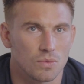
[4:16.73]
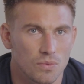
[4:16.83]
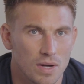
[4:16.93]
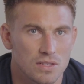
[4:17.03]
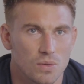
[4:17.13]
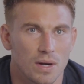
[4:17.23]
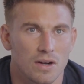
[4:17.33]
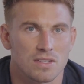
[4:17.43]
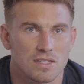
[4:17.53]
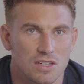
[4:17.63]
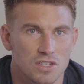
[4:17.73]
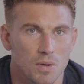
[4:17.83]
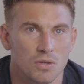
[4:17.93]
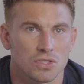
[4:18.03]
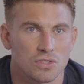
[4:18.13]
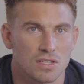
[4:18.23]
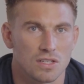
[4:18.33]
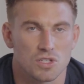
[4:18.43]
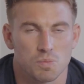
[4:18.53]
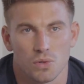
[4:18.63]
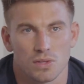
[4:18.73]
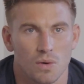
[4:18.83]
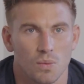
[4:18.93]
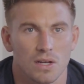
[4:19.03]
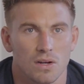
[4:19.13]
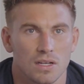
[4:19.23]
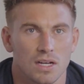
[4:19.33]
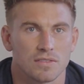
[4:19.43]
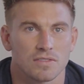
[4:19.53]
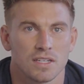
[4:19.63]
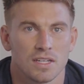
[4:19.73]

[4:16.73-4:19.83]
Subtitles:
raise awareness and exposure to this sport that we all love.